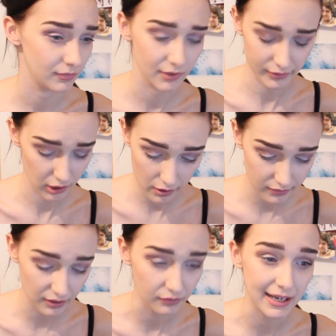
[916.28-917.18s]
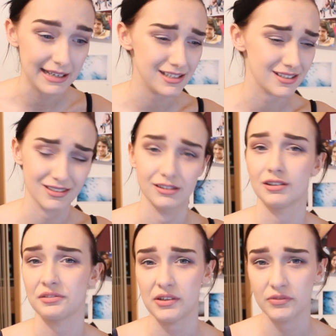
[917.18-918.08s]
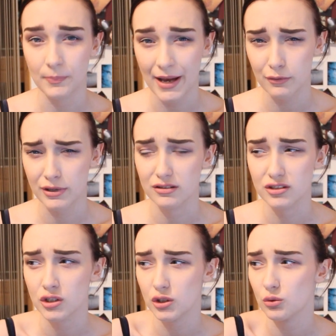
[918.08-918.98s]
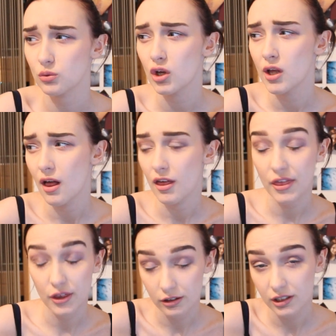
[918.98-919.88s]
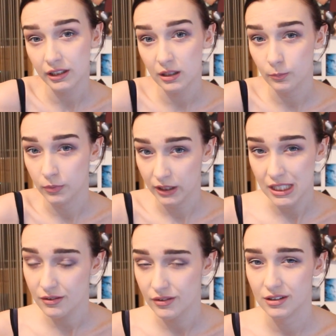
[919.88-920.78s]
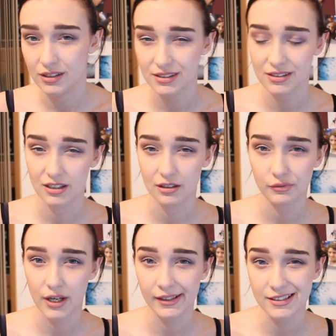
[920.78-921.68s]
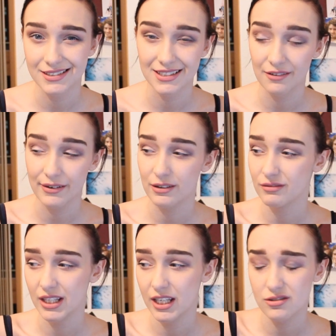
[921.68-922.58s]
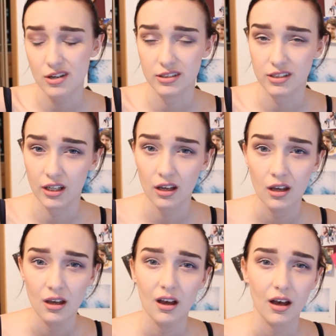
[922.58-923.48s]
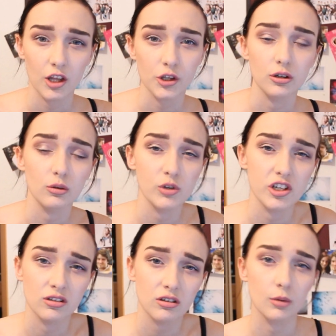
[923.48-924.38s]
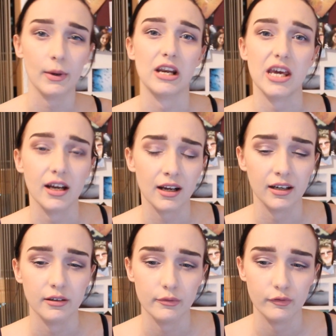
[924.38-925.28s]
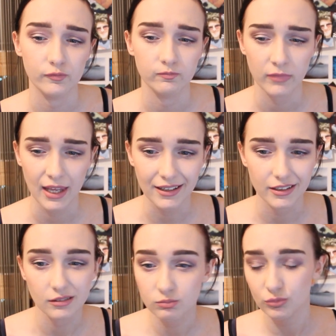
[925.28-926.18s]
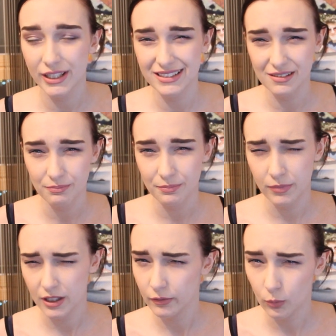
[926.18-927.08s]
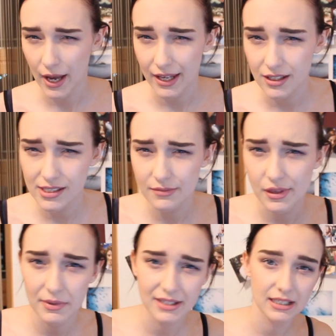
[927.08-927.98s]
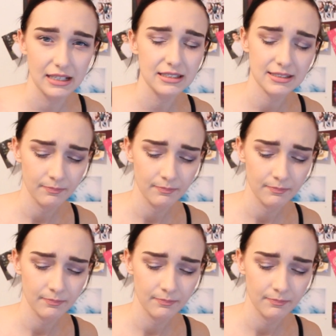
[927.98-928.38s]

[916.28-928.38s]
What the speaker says: of a lot of different ages and a lot of different backgrounds who thoroughly believe in this stuff. And I found it really interesting and thought we should talk about it and kind of, I don't know, raise a bit of awareness, if that makes sense.